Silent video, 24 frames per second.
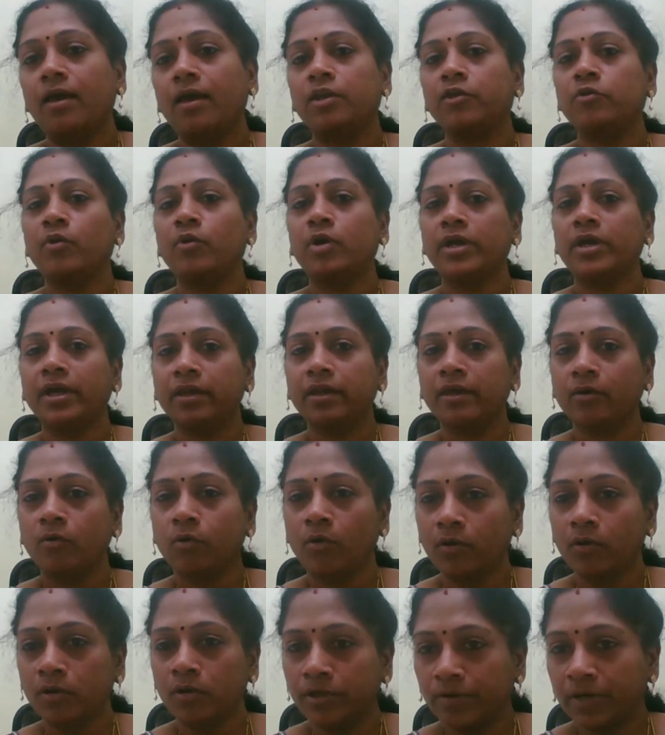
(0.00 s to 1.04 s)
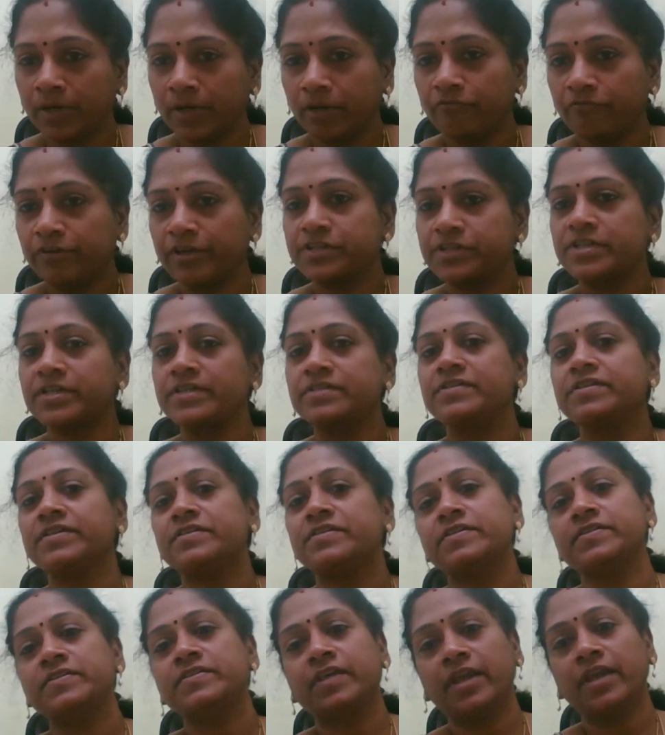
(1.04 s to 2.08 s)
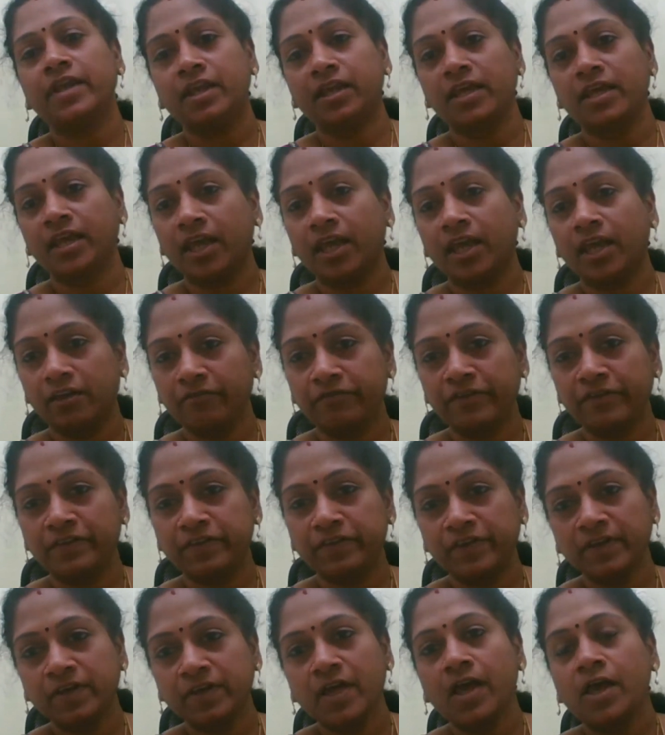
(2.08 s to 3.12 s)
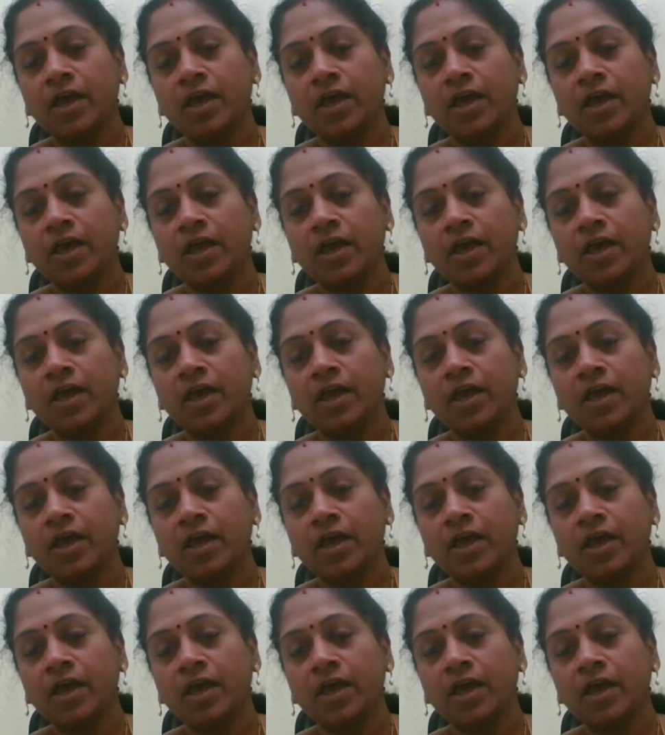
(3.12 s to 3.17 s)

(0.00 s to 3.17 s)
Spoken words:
and you are getting all your infectious disease screening, everything.